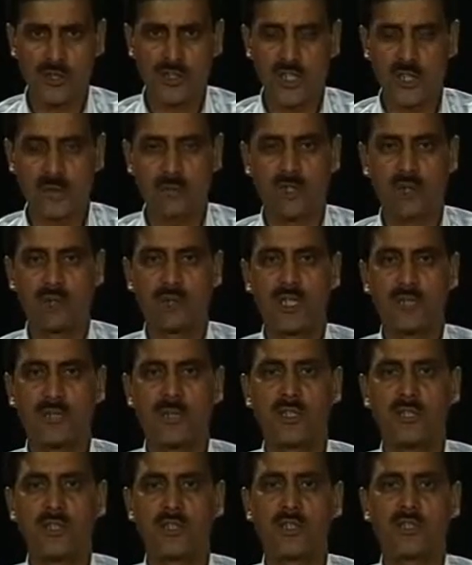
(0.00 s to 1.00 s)
type of
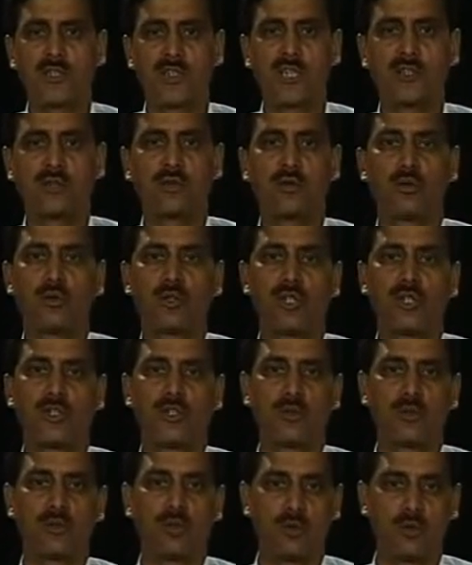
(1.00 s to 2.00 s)
gamete,
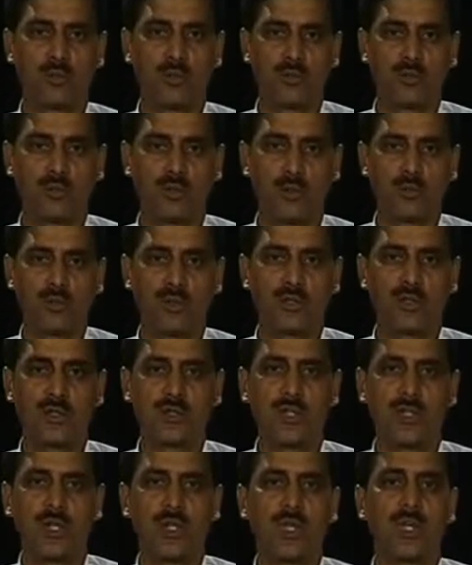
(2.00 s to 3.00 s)
translocated chromosomes
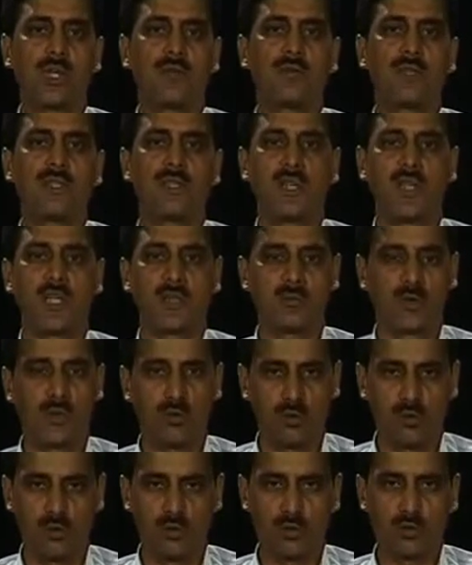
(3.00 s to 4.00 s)
along with normal
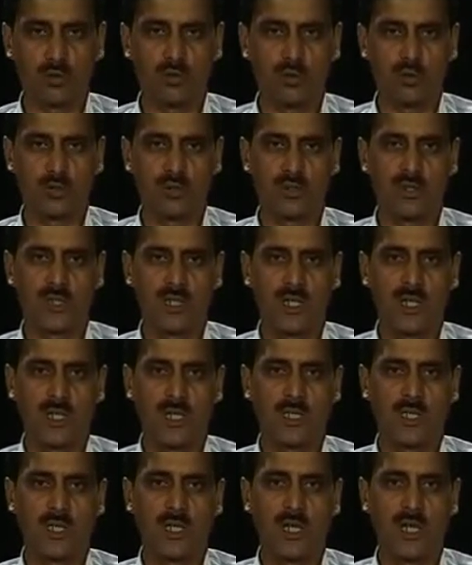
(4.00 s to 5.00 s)
chromosomes
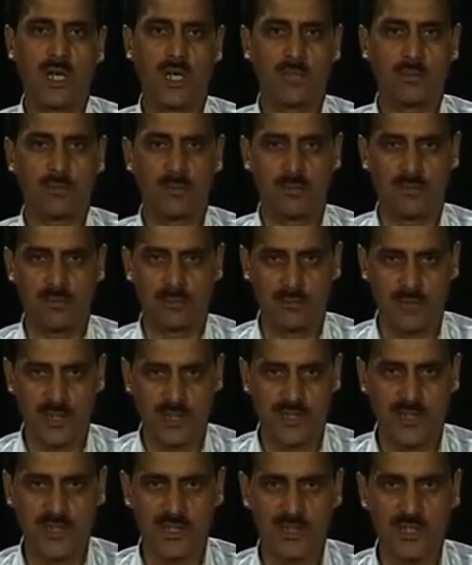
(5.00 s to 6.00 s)
are
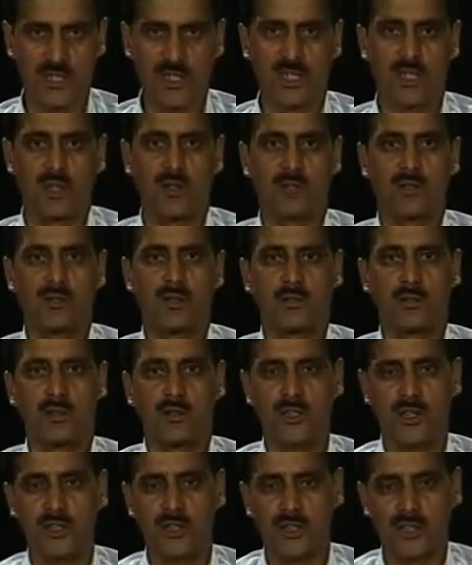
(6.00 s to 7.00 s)
present.
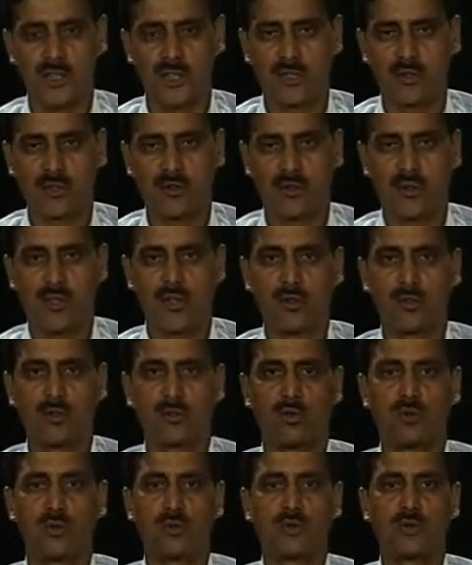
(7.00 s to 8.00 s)
These translocated
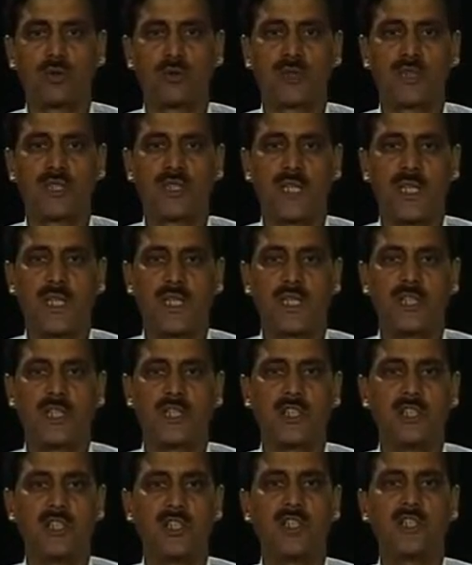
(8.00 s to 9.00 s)
chromosomes carry
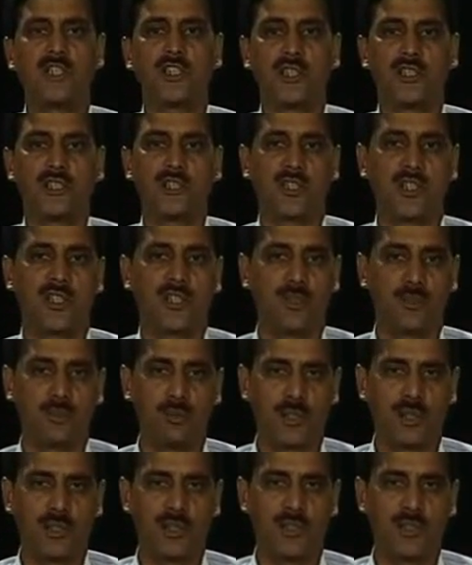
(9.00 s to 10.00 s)
deletions and
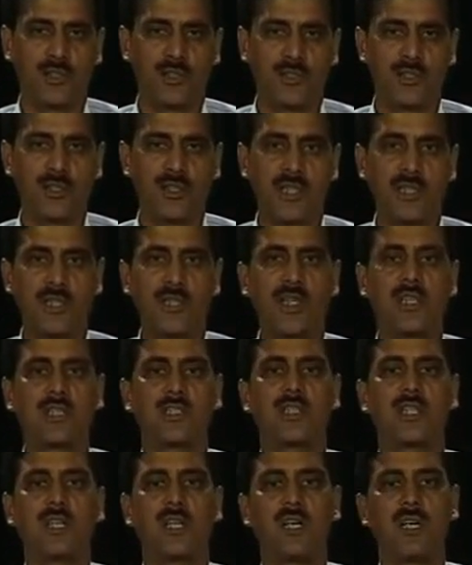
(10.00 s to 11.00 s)
duplications, and
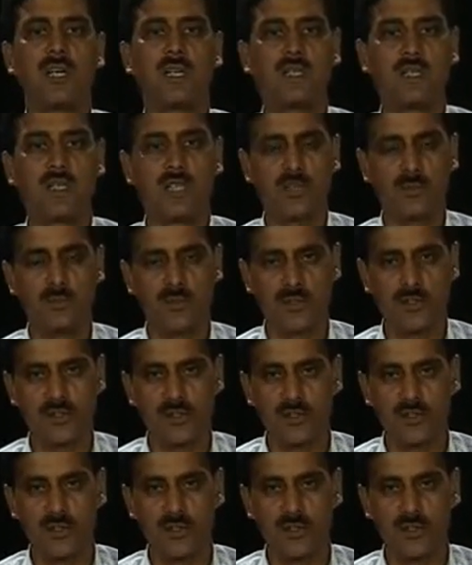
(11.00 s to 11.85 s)
hence all the gametes